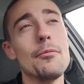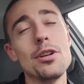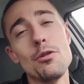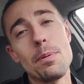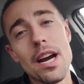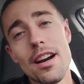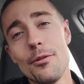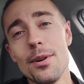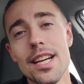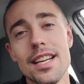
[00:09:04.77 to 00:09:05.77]
And when you pair
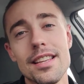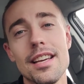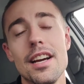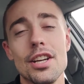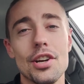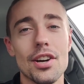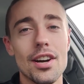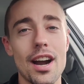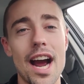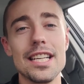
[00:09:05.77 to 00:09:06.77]
it with
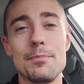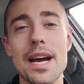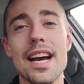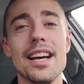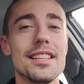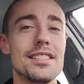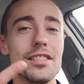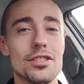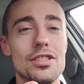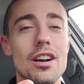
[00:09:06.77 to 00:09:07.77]
your ice baths
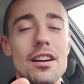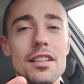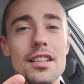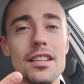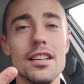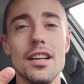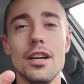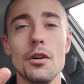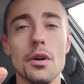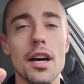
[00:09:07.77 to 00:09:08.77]
and sauna,
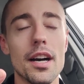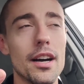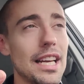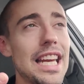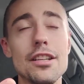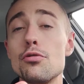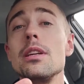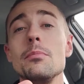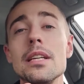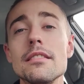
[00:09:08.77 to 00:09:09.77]
uh, heat
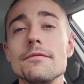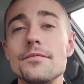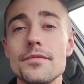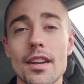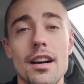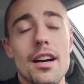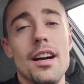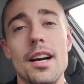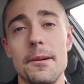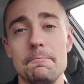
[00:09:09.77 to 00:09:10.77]
treatment,
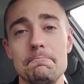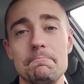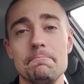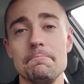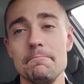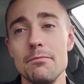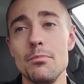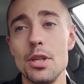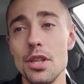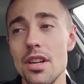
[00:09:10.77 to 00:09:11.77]
uh,
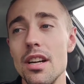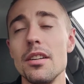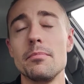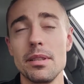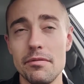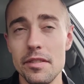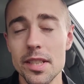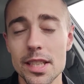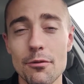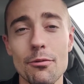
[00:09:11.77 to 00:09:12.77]
you're gonna be
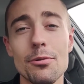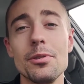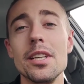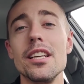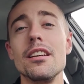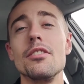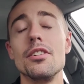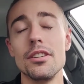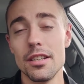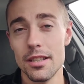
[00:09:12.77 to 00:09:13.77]
feeling real
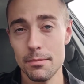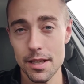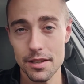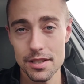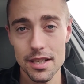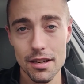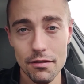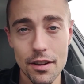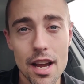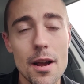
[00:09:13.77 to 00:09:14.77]
good about
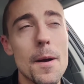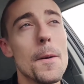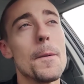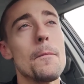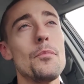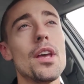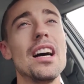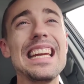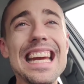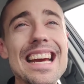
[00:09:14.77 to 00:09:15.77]
yourself.
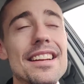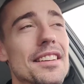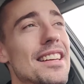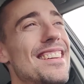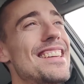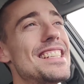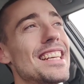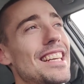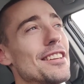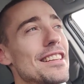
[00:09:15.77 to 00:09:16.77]
Again, is
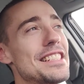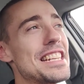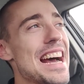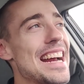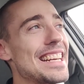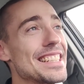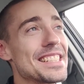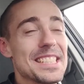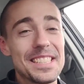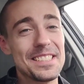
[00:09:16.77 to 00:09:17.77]
it curing
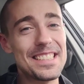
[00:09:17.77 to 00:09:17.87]
tinnitus?